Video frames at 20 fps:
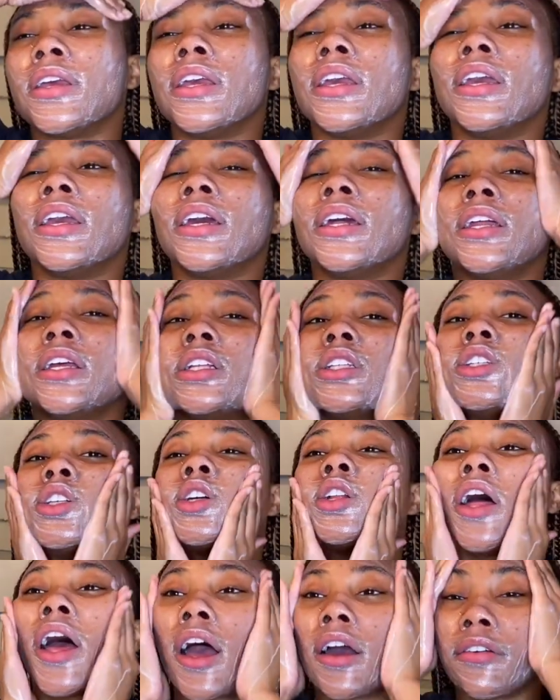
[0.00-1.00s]
get into
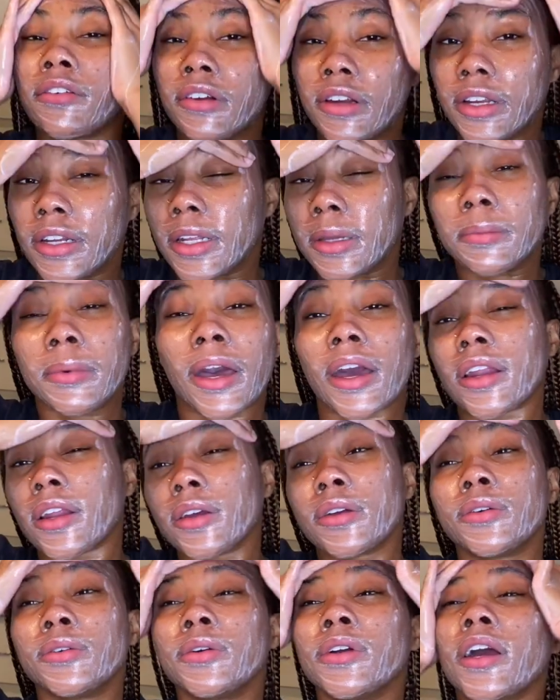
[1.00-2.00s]
that for anybody
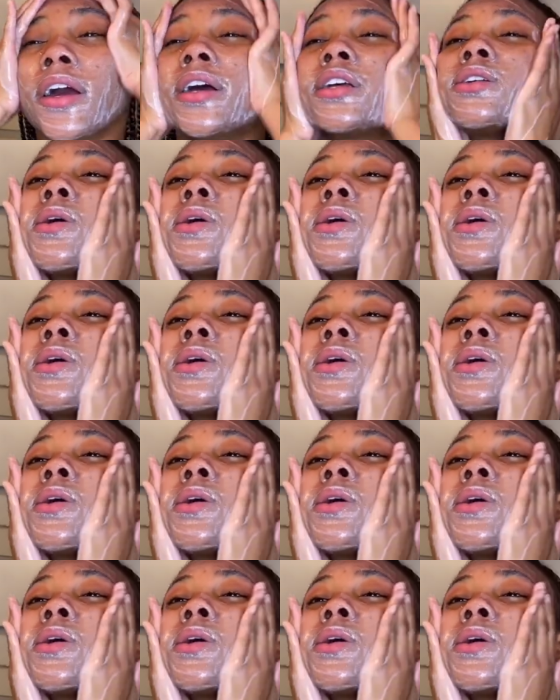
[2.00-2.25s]
who got